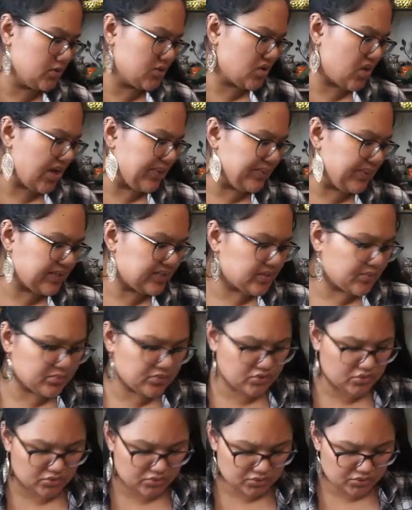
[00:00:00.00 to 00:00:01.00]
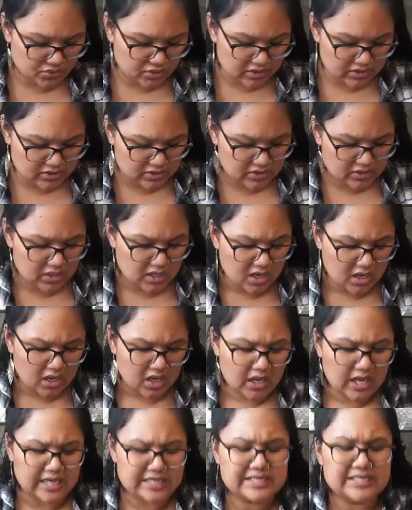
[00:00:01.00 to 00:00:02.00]
So I picked up two shorts.
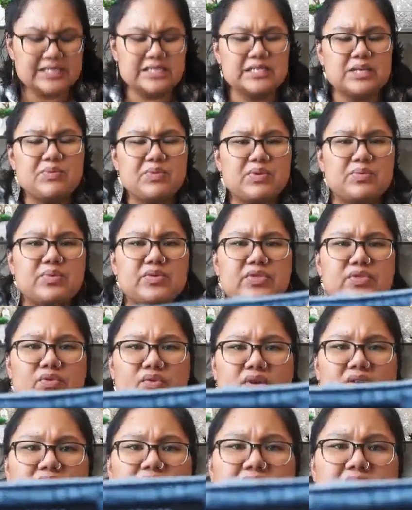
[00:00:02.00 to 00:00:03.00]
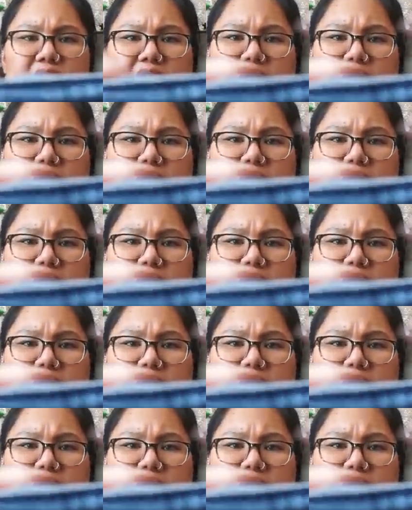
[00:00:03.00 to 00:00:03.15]
I see some people thrift